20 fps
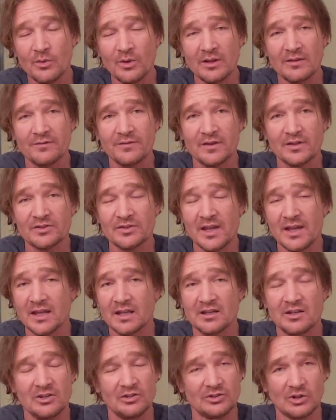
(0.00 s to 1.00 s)
what it feels like
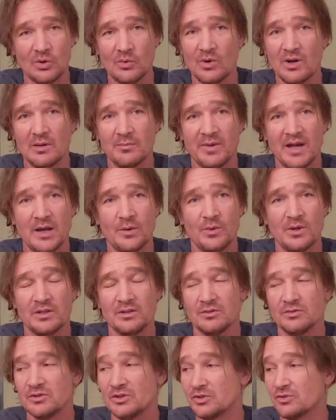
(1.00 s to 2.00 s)
and you don't want to buy
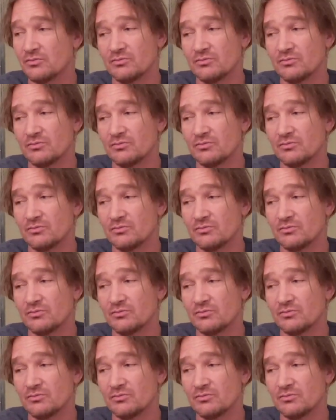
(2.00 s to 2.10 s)
one,